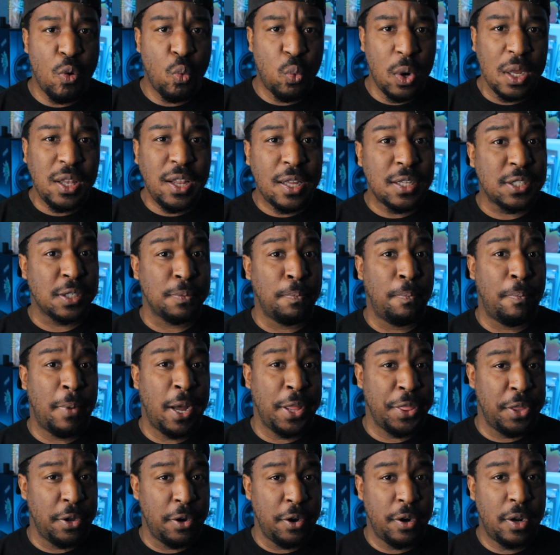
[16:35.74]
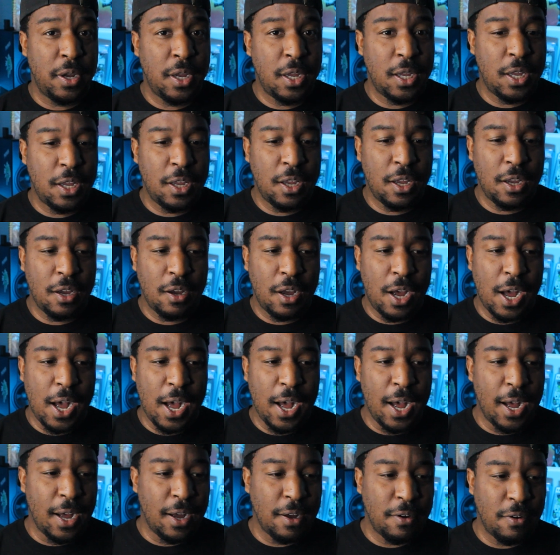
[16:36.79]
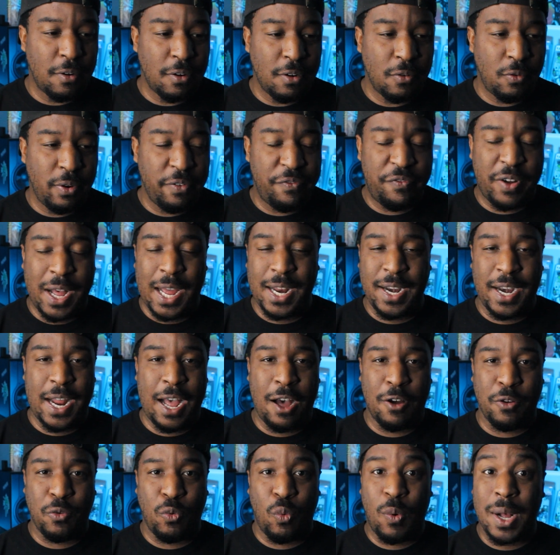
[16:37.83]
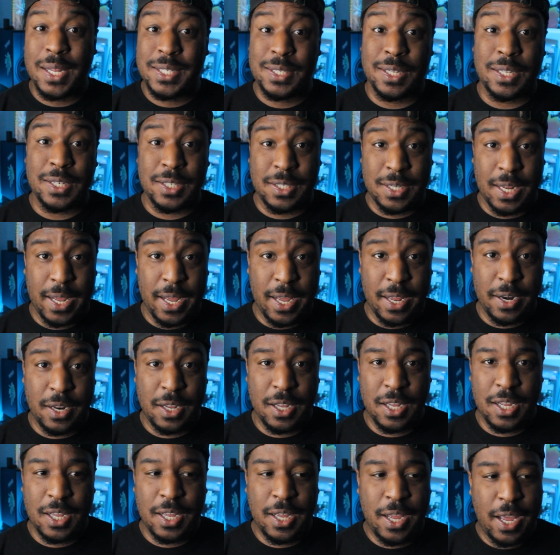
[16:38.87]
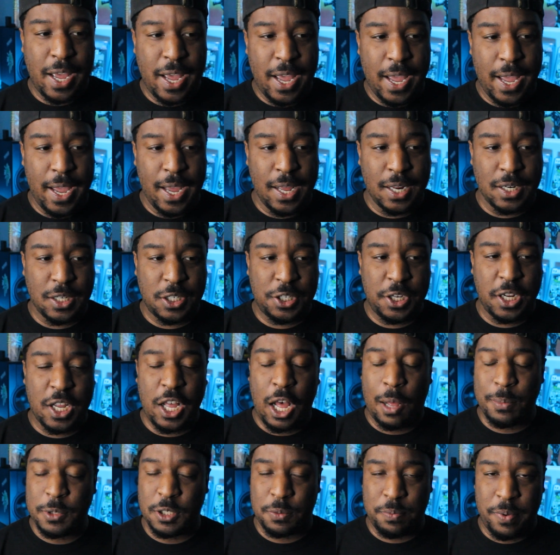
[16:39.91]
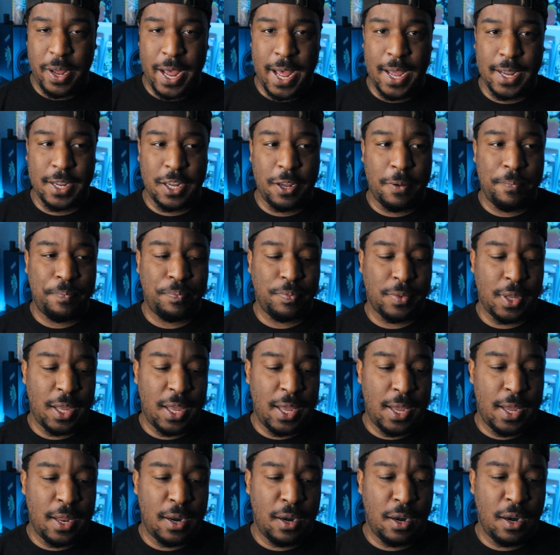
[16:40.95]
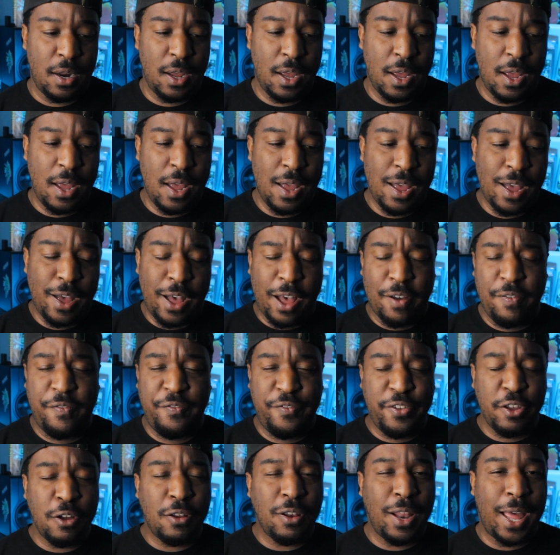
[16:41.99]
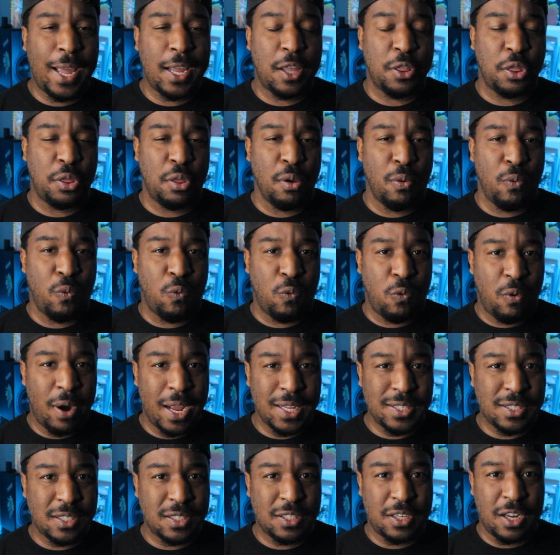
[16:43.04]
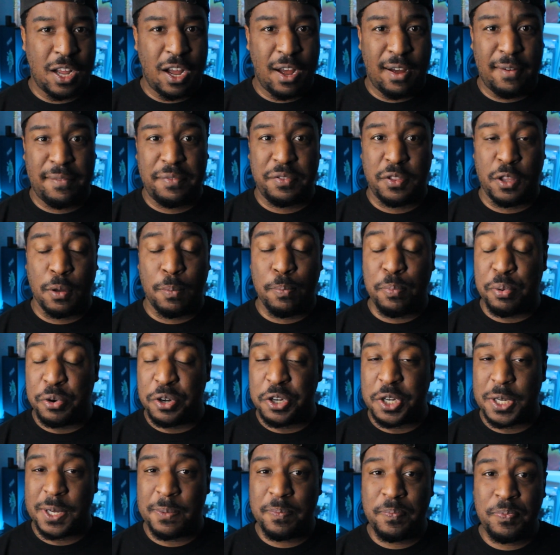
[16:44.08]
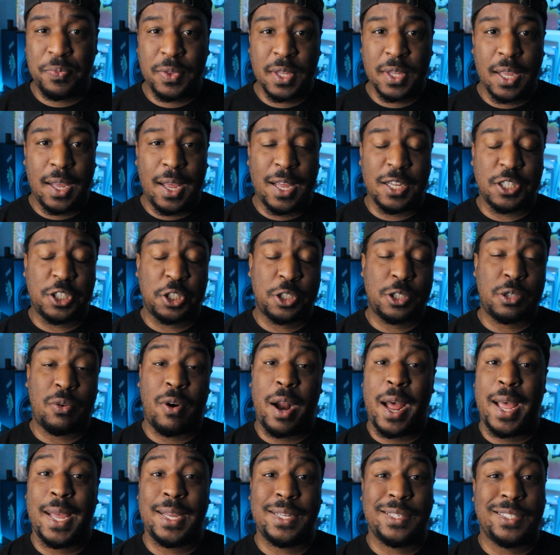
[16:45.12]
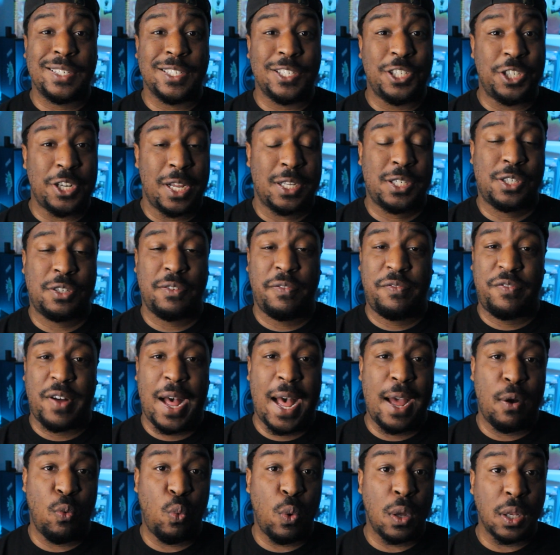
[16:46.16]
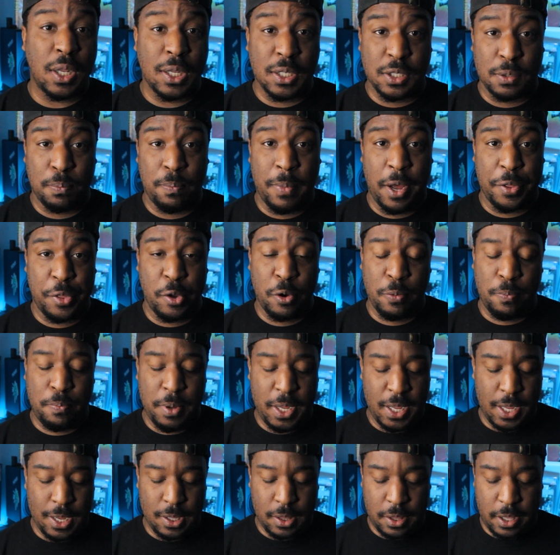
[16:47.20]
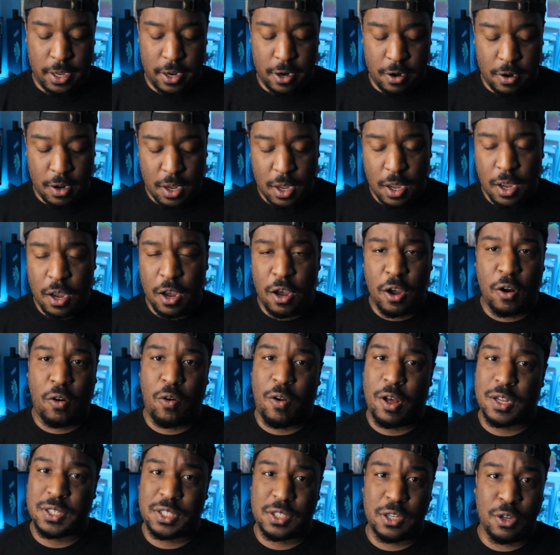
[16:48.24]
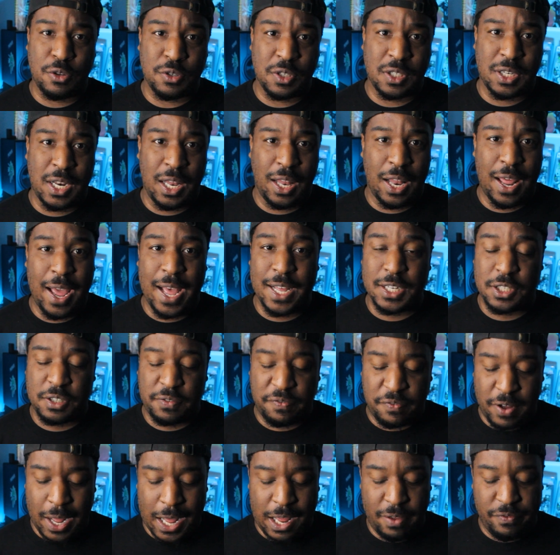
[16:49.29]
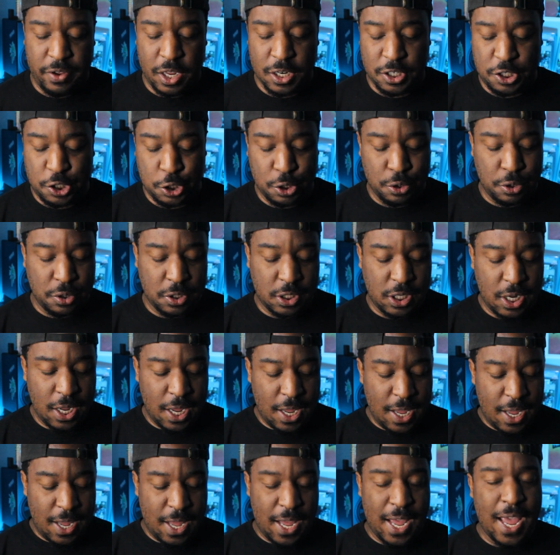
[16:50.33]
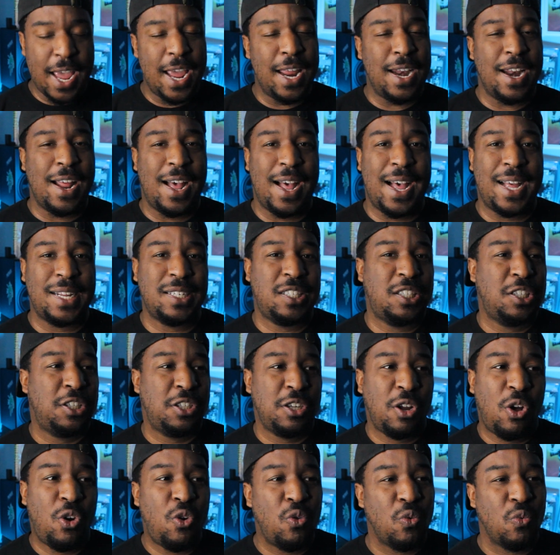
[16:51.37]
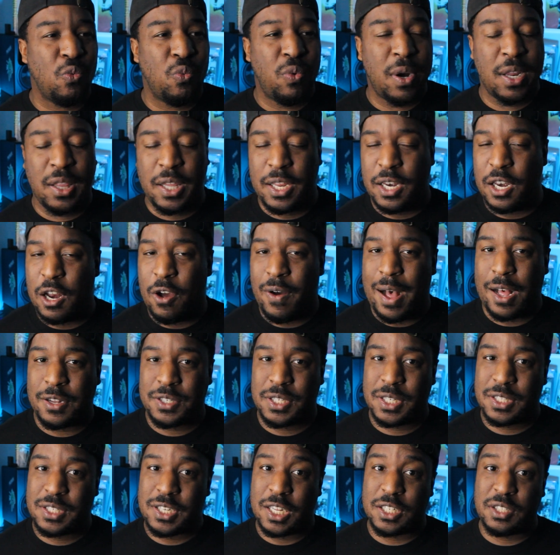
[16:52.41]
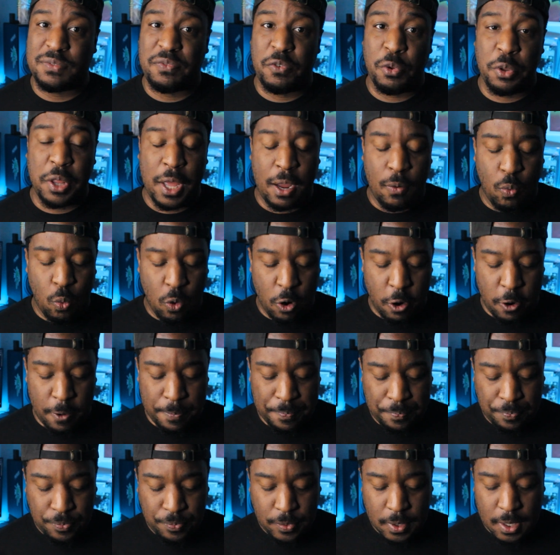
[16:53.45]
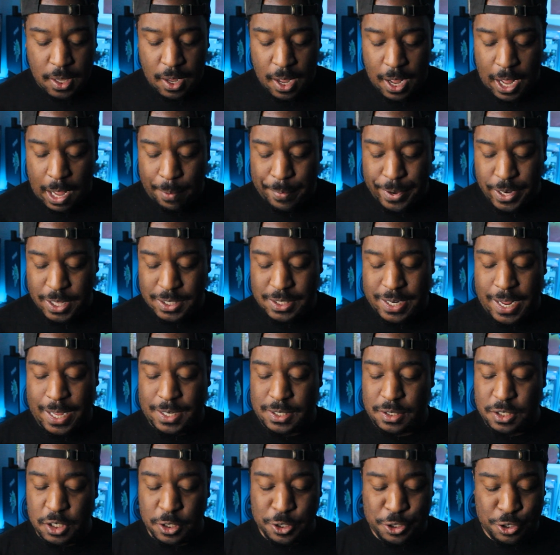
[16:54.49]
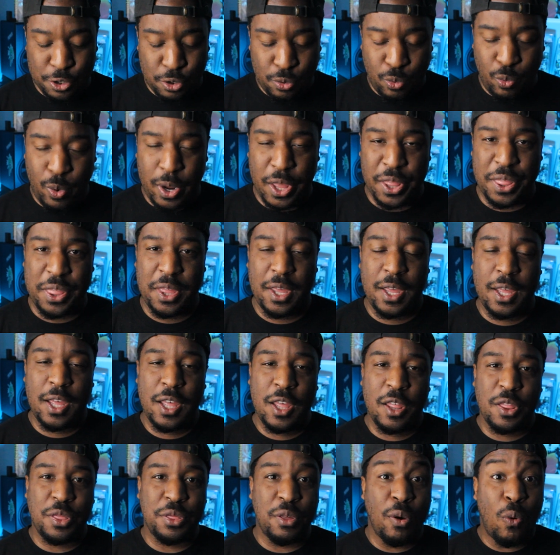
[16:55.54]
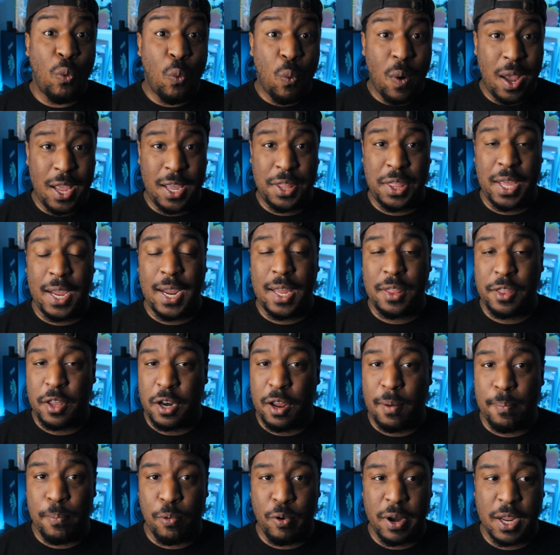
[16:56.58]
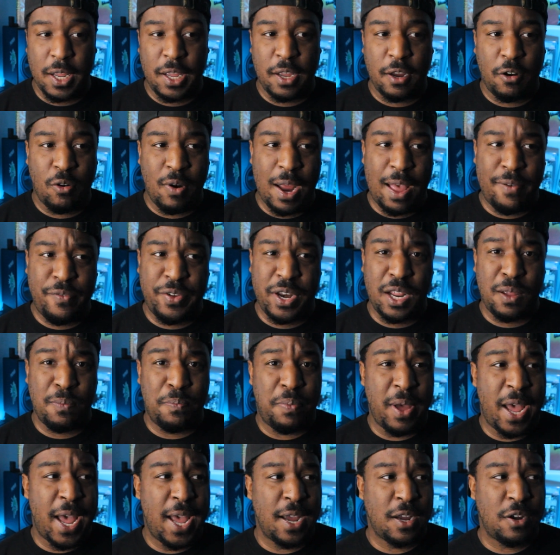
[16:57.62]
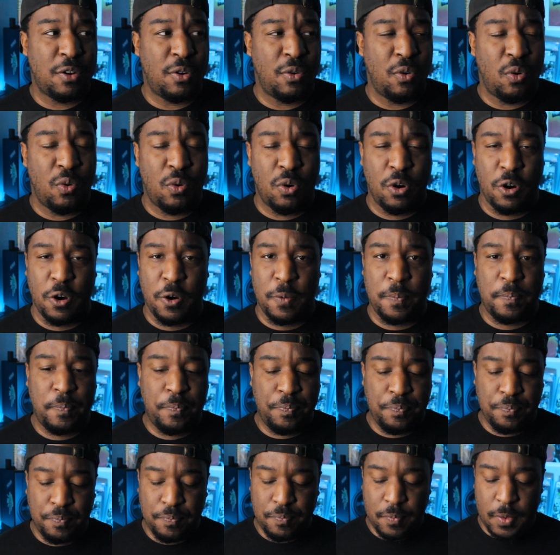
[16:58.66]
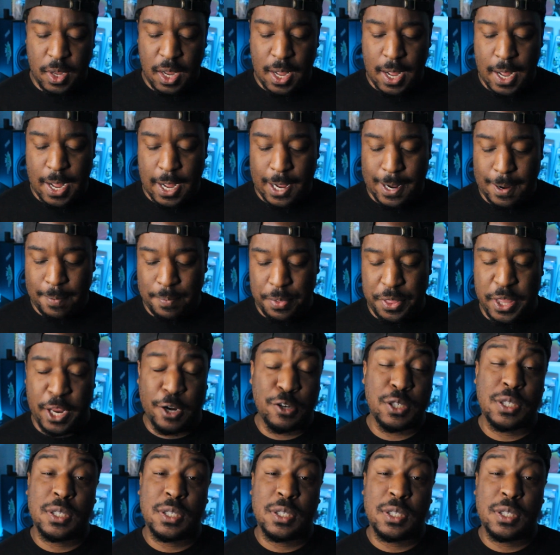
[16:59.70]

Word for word: Willa's mother, uh, we find out, wasn't dead. And she comes back. And I feel like the rest of the book is trying to justify Willa's mother being there across those last five issues. And I don't really know how successful they were. Um, and this has to do with the way they ended up bringing gravity back or uh, their